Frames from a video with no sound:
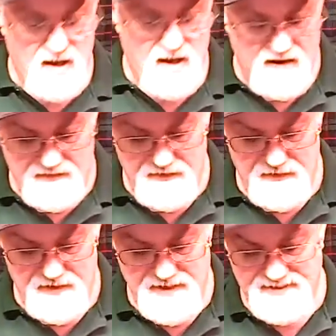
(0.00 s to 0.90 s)
A
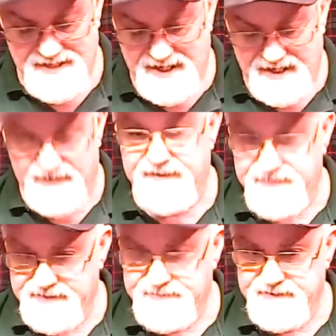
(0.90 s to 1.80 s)
30-second
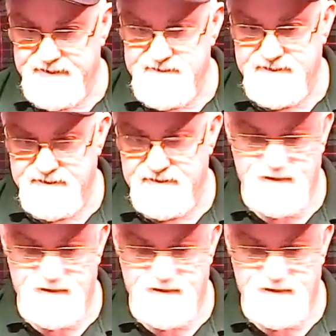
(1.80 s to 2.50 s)
is a